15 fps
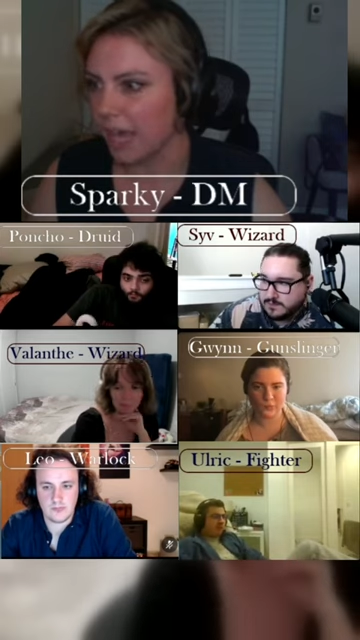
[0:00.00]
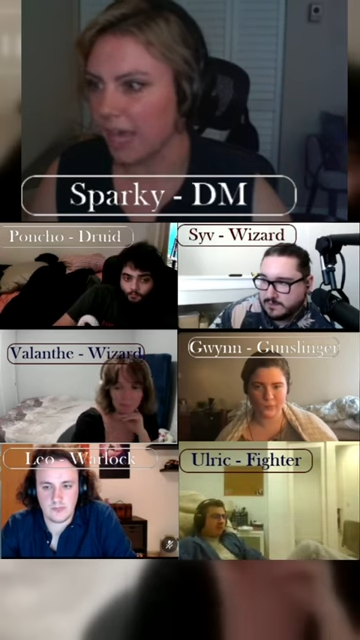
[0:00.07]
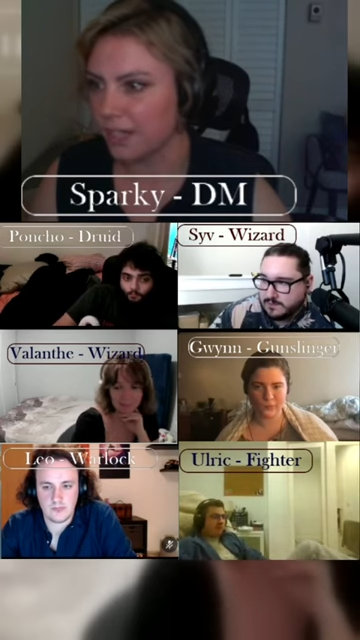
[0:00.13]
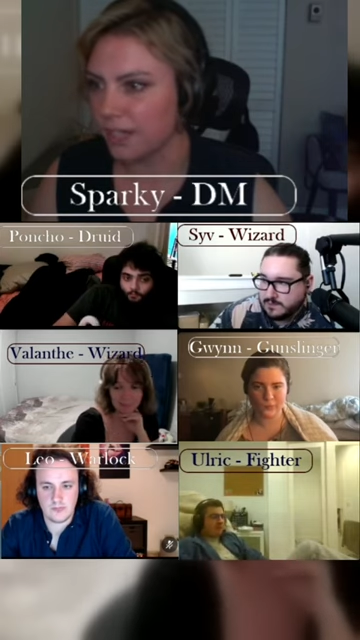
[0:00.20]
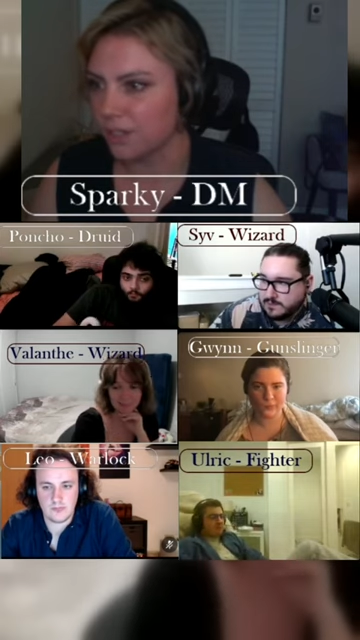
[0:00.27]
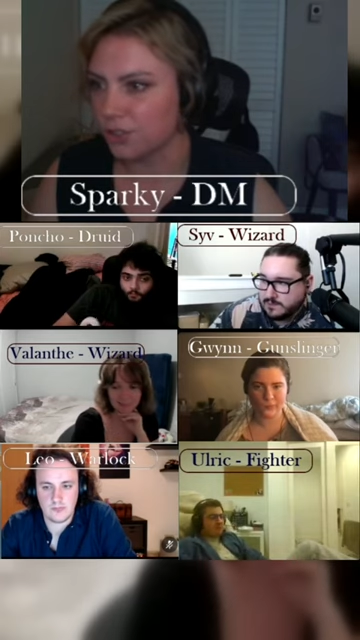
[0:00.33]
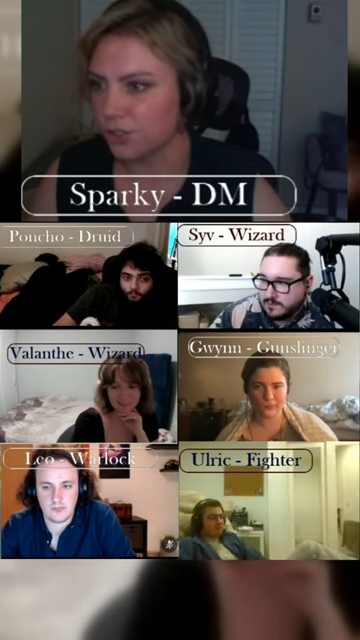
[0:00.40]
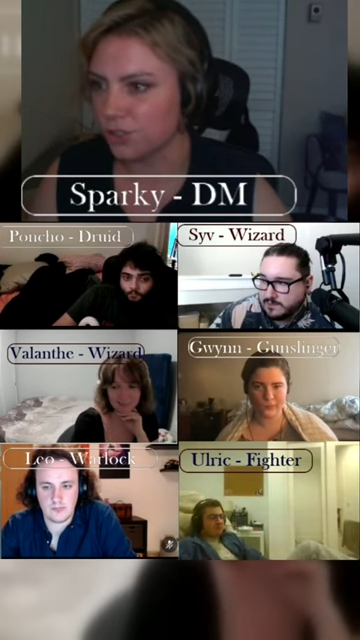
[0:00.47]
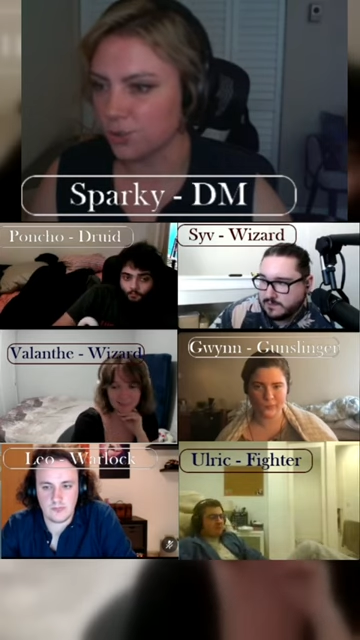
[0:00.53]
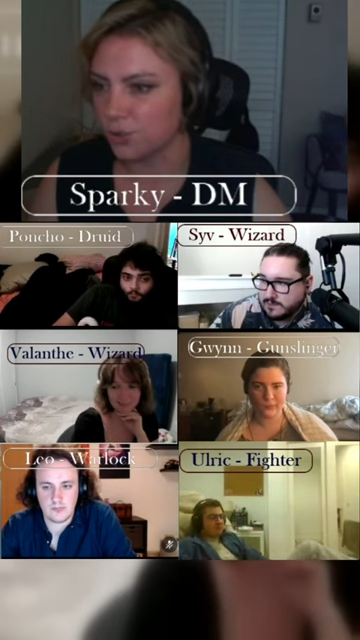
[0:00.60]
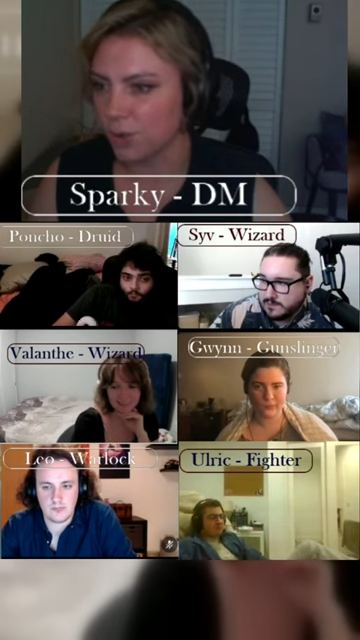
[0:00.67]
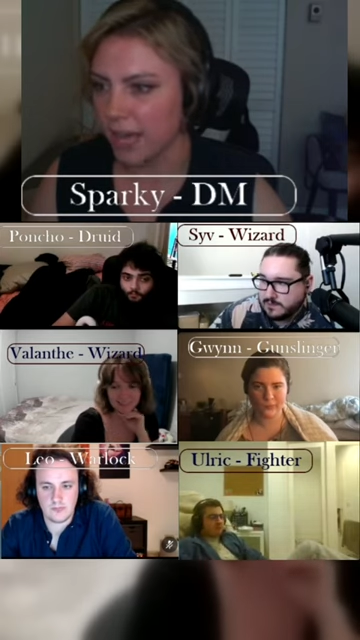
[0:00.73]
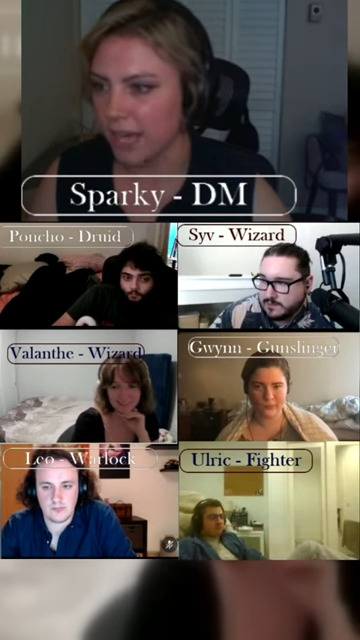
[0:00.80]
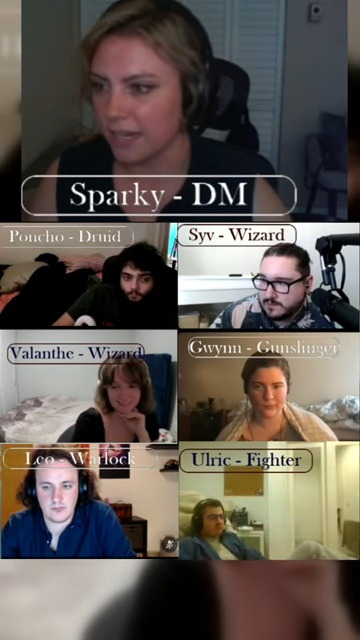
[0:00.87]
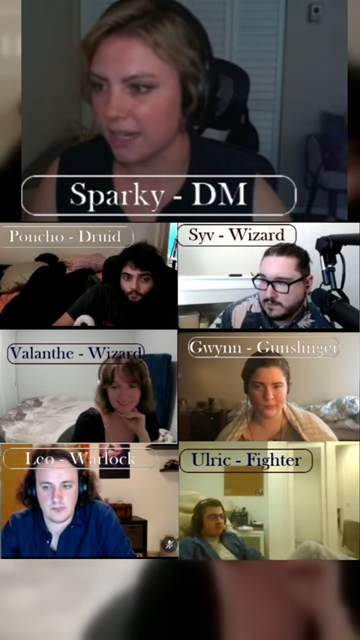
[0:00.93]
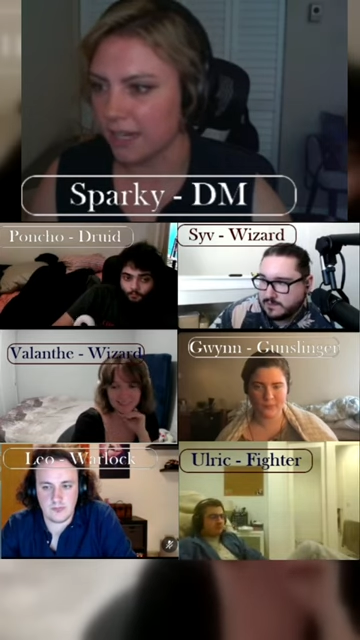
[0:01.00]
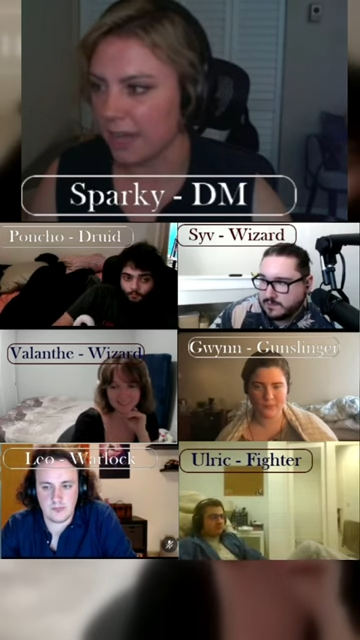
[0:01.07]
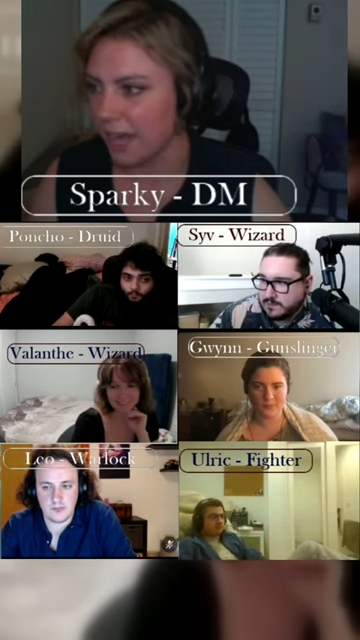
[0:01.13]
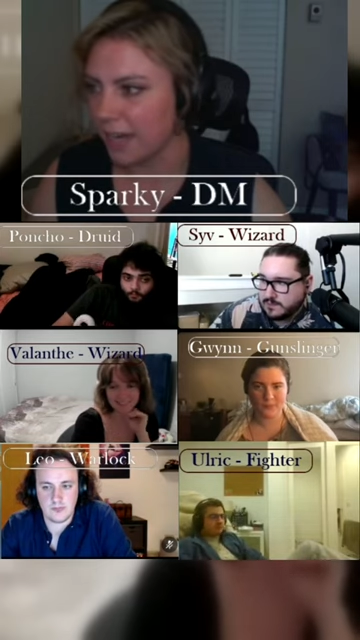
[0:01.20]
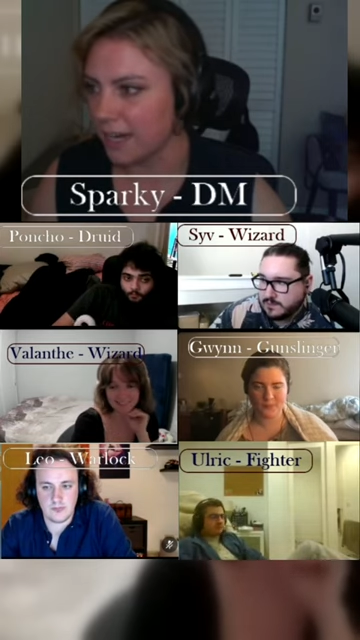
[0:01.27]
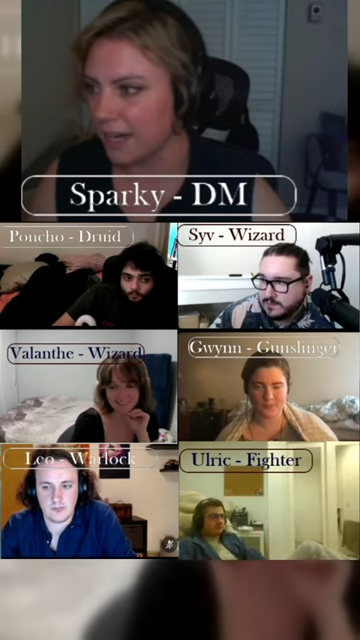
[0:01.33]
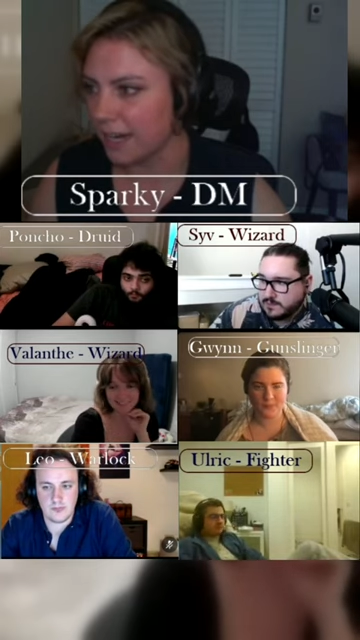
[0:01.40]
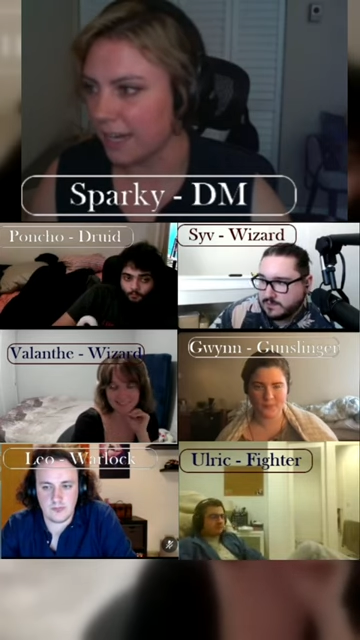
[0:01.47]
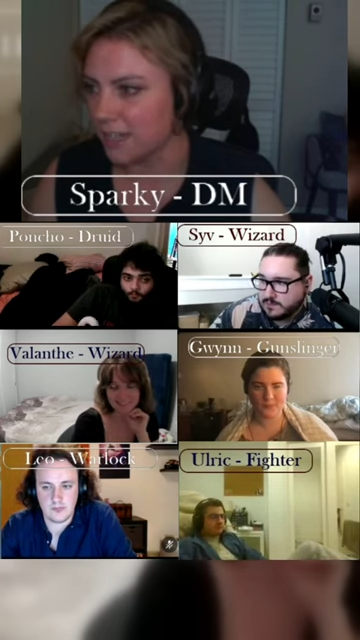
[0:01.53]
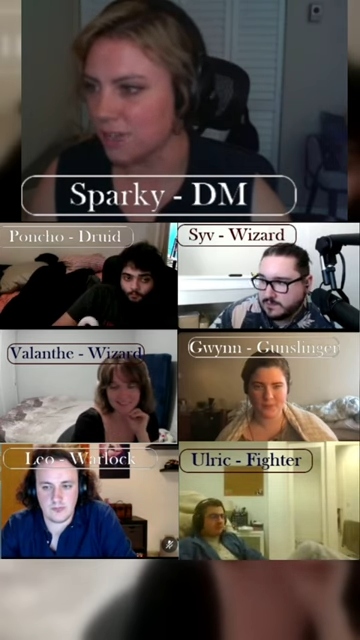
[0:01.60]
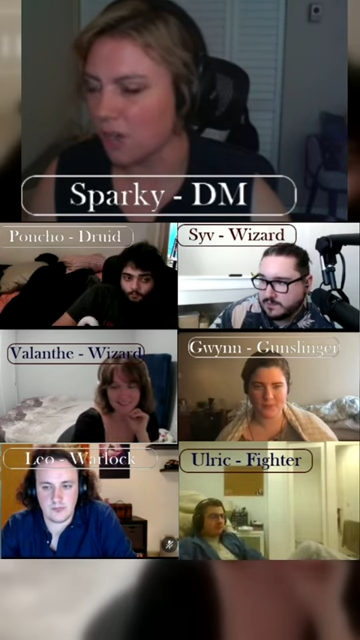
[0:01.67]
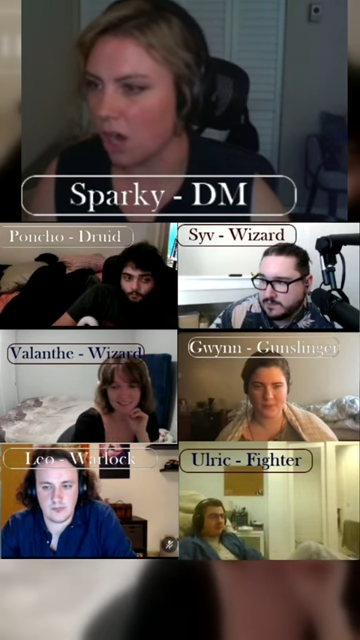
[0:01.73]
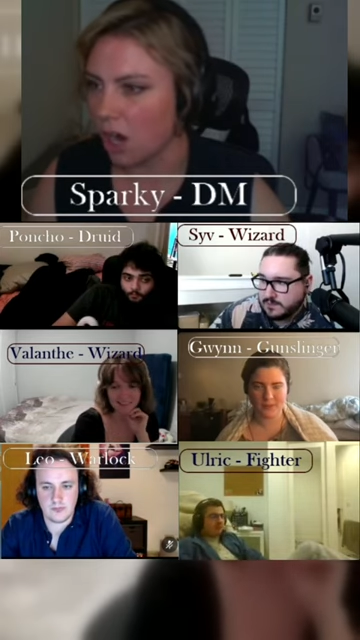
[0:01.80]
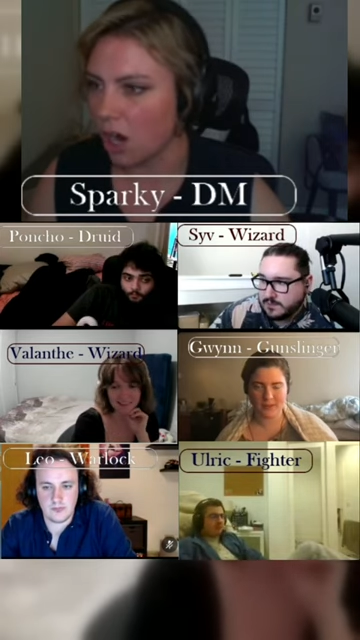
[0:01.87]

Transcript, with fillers: and shred at his